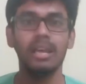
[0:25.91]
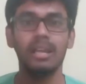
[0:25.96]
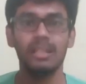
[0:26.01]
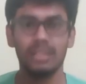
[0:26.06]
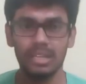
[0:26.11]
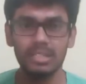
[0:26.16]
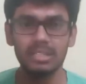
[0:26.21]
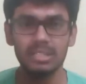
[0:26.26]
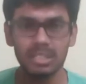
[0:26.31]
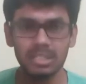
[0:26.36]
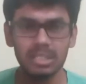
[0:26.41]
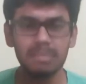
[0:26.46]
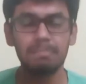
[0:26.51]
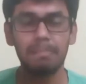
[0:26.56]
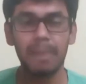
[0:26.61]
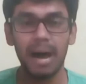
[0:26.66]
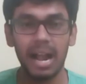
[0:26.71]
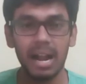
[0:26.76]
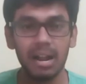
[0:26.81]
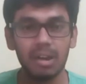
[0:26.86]
that's just a
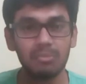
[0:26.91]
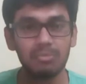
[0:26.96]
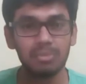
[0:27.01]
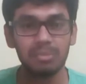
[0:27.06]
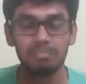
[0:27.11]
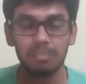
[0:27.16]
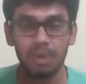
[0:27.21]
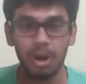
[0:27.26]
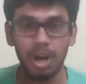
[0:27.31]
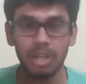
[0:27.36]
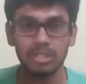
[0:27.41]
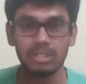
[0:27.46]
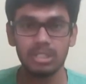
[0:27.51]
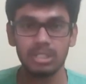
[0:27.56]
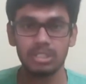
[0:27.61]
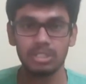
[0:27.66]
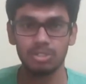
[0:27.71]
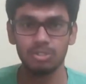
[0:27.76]
part of the process.